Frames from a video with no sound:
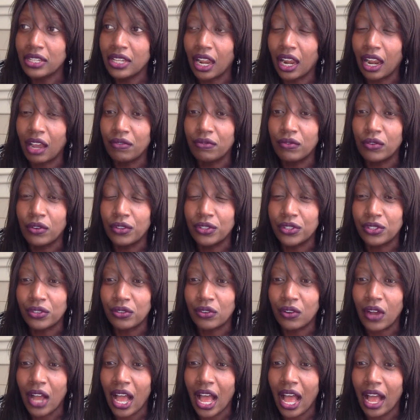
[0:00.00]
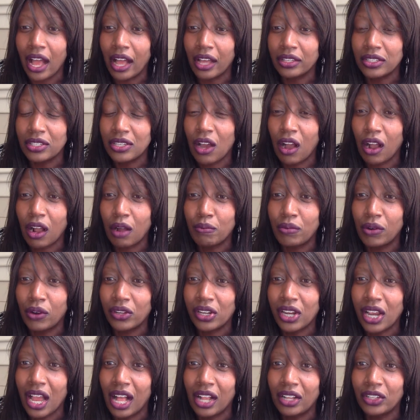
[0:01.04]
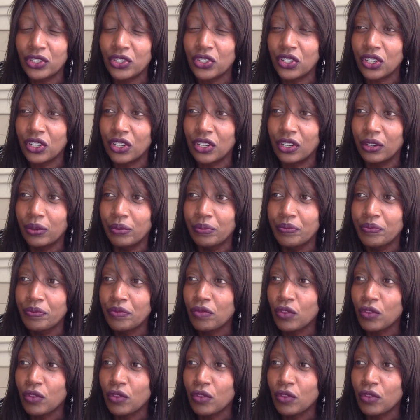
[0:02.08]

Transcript: I'll also talk about culture,